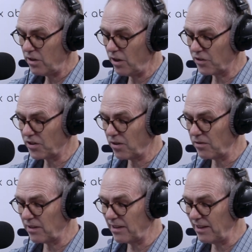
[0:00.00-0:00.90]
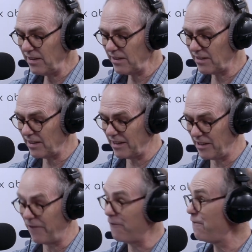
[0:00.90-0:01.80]
You know, so this is
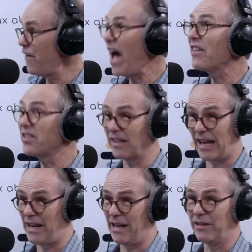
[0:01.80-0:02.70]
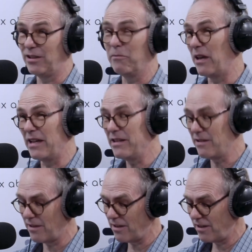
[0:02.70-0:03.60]
fascinating to
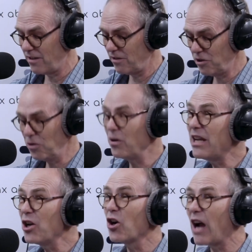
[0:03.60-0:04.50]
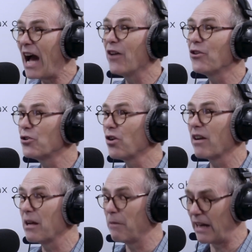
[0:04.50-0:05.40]
me to hear how they're
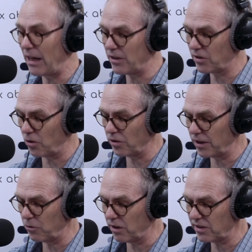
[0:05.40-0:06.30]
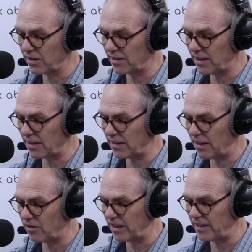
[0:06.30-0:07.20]
talking about how this whole thing works. And it says,
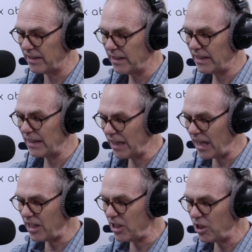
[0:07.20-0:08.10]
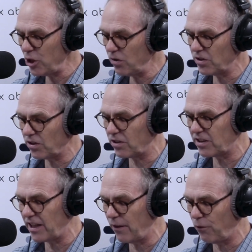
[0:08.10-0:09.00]
you know, they let
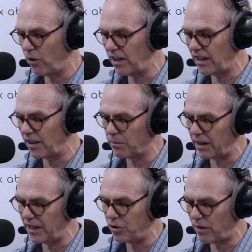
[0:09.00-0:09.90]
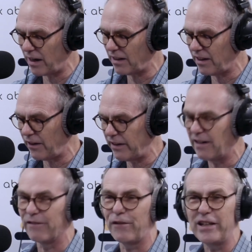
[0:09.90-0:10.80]
users give one another money directly,
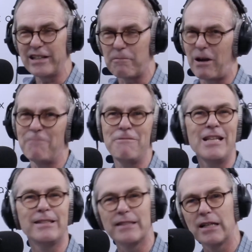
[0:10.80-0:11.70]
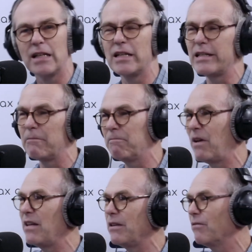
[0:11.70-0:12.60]
you know, free. You can buy pizza, you can
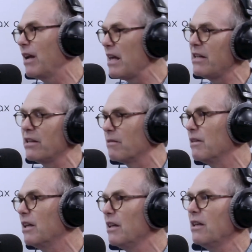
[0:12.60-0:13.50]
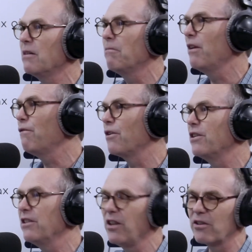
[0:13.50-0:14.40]
pay rent, you can pay for,
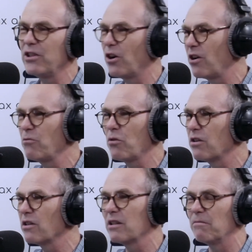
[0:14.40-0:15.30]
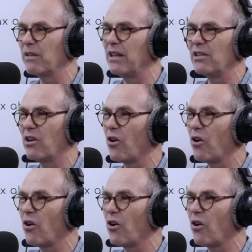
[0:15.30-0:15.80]
you know, yard work and